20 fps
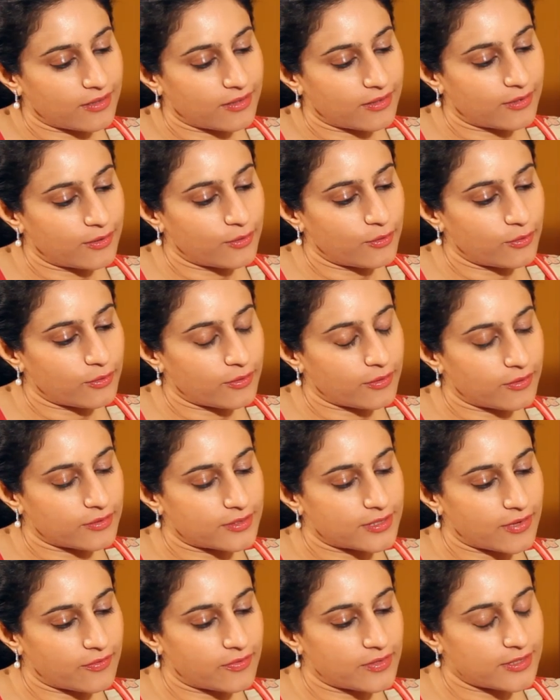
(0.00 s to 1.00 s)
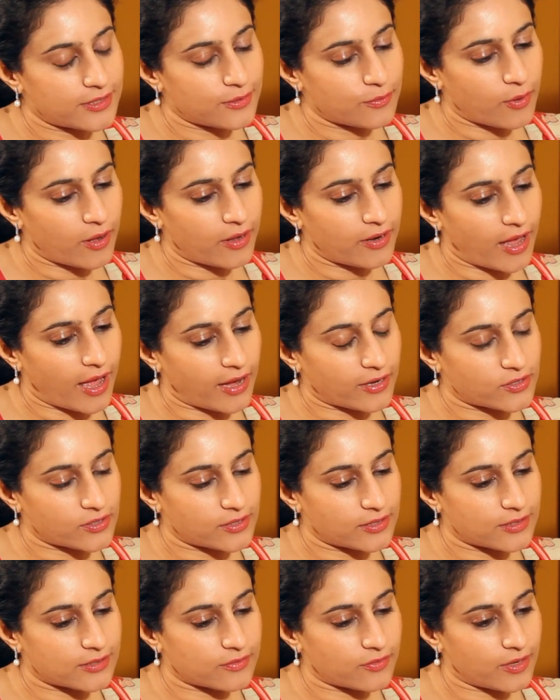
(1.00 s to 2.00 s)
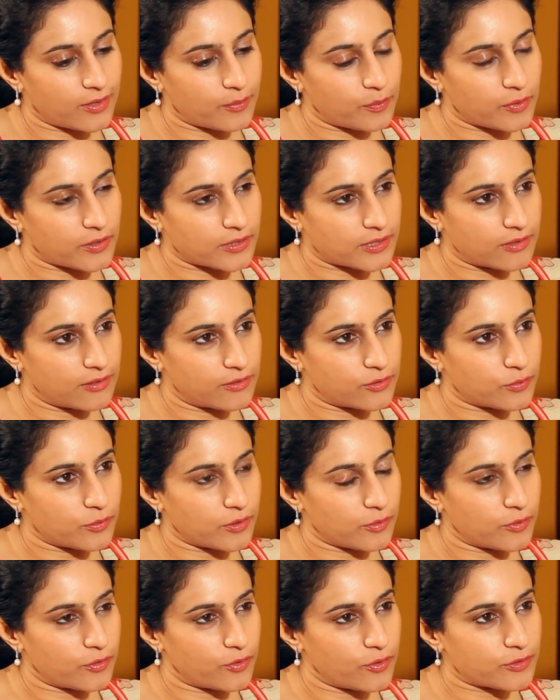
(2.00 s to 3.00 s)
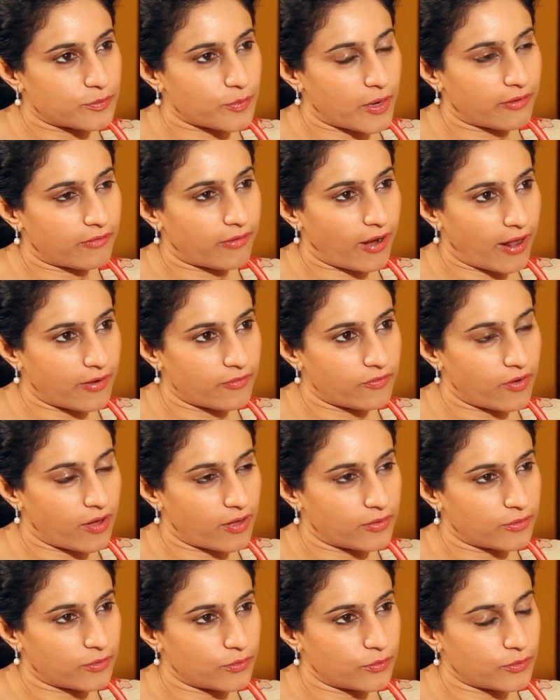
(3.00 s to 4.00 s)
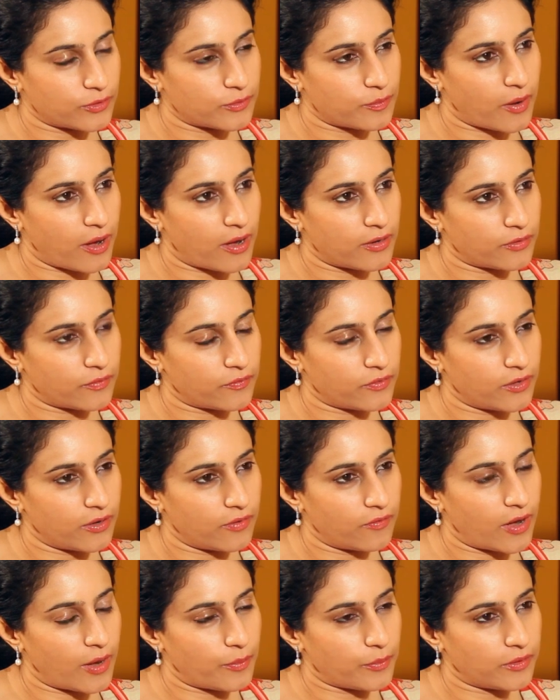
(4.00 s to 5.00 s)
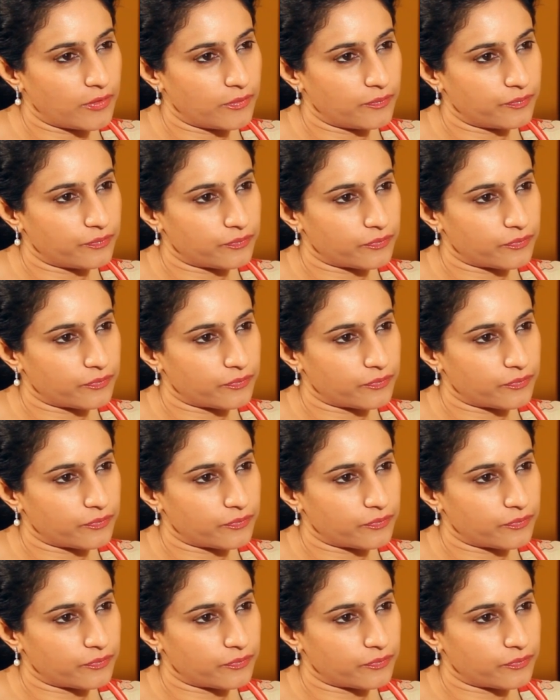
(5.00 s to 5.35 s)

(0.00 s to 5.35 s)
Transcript: 71 actually is very personal to me because my grandfather was part of the Awami